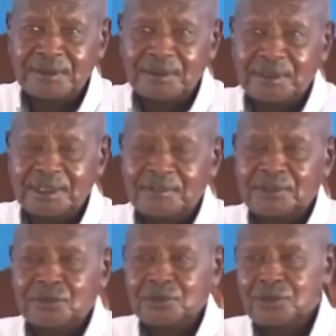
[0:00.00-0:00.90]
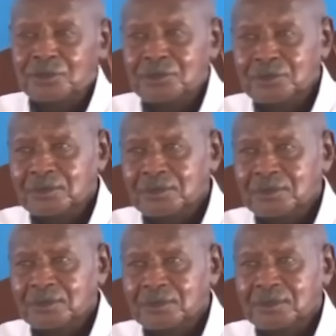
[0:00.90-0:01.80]
Number two,
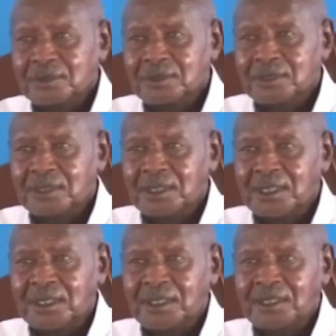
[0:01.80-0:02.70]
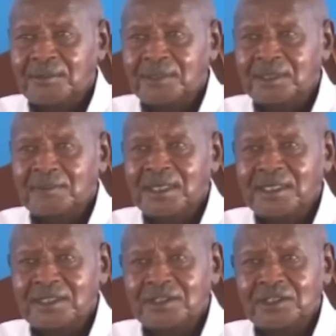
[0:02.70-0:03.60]
I am
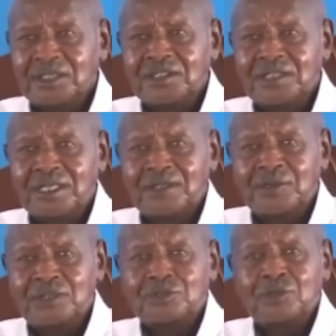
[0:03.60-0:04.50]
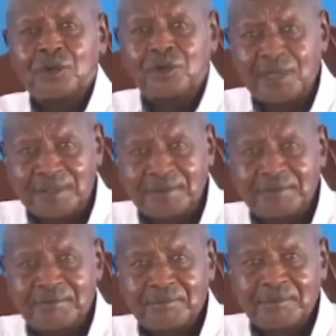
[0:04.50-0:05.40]
undermining the Tanzanian rice grower
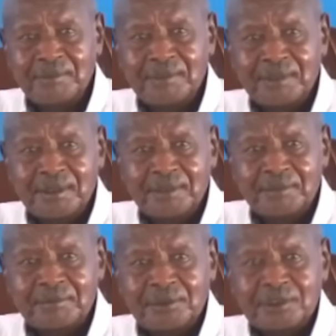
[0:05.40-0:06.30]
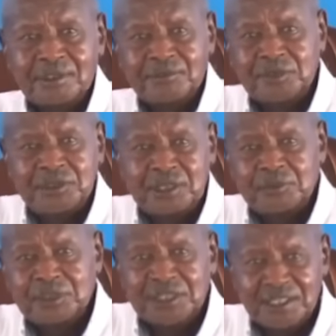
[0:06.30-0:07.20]
because if he's
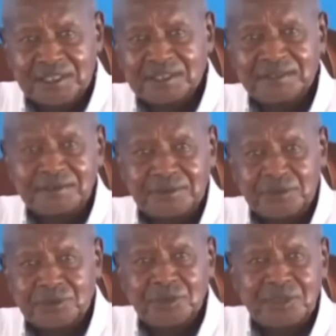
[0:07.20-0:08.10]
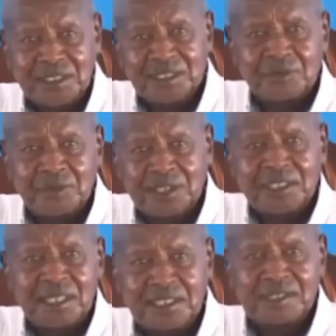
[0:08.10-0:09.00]
efficient, we should all
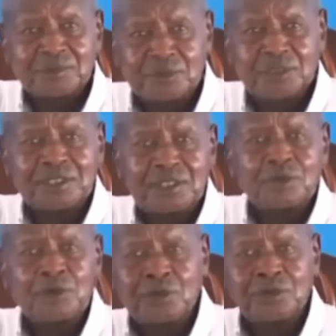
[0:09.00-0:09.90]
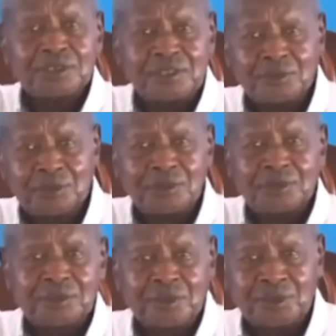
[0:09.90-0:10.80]
encourage him so that he
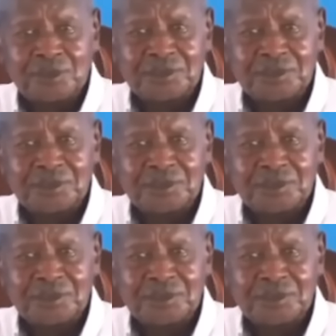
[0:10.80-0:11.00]
grows.